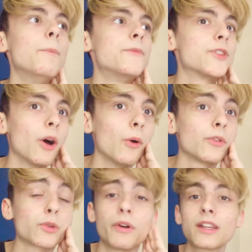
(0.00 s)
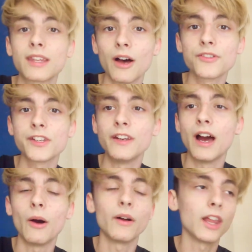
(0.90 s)
So 20,000
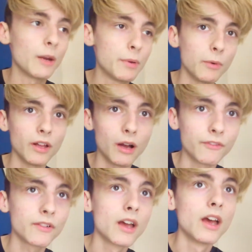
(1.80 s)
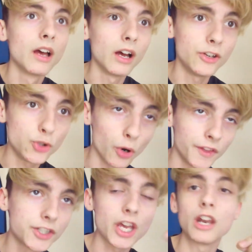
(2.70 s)
now. A lot of people have joined
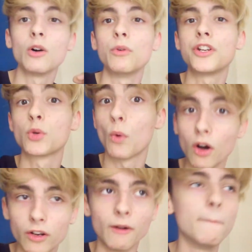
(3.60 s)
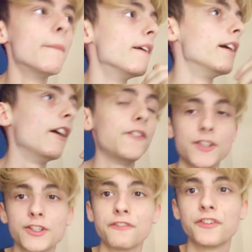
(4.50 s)
the channel, which welcome. If
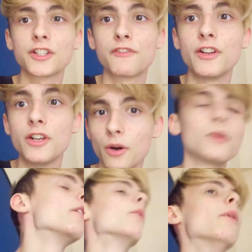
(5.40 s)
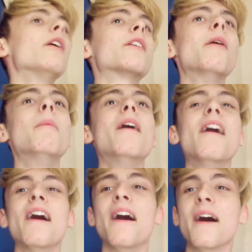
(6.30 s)
this is your first video, welcome.
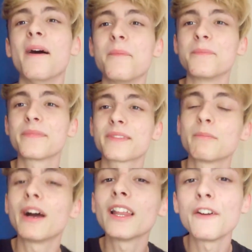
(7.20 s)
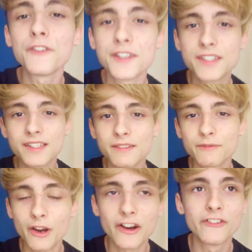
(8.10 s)
My life is
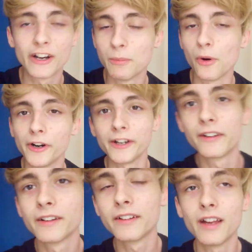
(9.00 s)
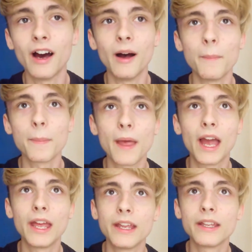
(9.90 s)
very, very boring.
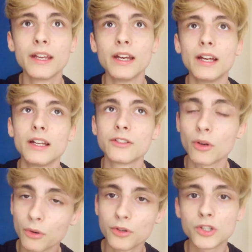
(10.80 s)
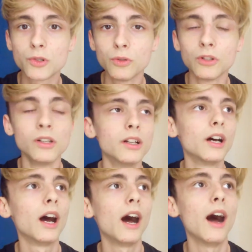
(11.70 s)
I don't go to school,
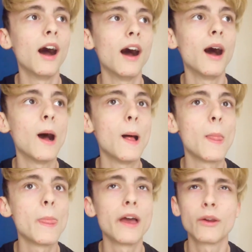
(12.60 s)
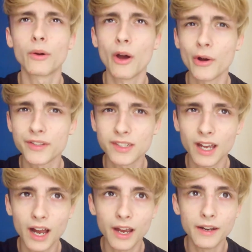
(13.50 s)
I don't go
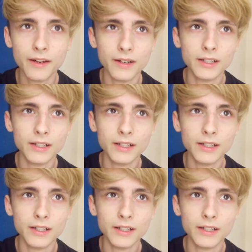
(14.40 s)
outside,